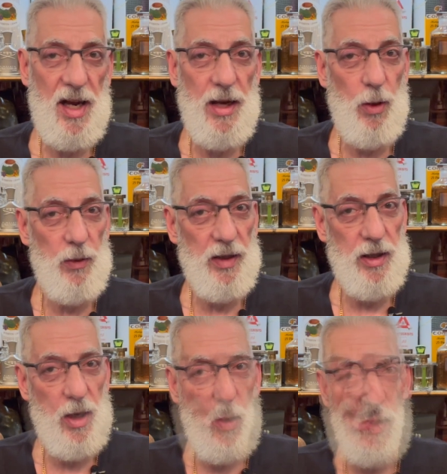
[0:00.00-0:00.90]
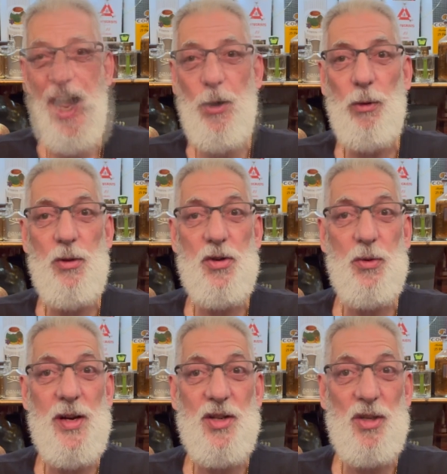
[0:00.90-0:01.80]
I don't really know. I don't do
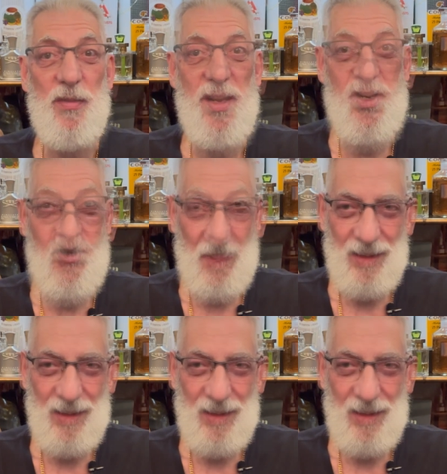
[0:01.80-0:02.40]
street surveys